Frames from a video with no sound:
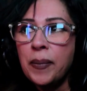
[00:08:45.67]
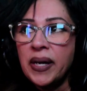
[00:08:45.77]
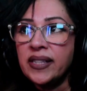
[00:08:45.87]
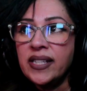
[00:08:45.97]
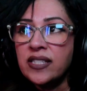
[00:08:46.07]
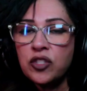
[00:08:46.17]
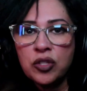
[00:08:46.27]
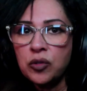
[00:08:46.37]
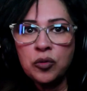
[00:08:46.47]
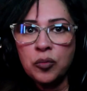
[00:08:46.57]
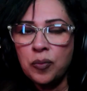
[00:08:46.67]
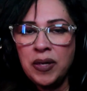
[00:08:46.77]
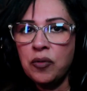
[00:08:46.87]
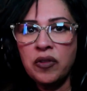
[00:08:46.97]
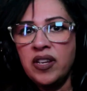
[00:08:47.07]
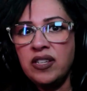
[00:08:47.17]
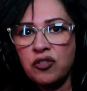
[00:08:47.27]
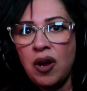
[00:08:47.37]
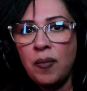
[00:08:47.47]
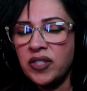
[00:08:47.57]
But these two people that
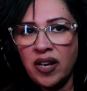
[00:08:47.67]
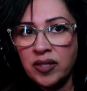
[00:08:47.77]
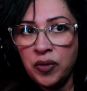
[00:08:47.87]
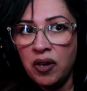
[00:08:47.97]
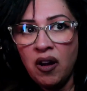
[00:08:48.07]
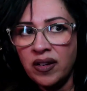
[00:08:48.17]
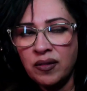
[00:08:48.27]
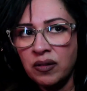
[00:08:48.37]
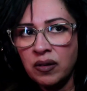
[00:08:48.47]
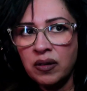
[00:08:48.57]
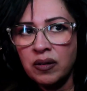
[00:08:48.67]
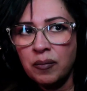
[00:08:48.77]
he's traumatized beyond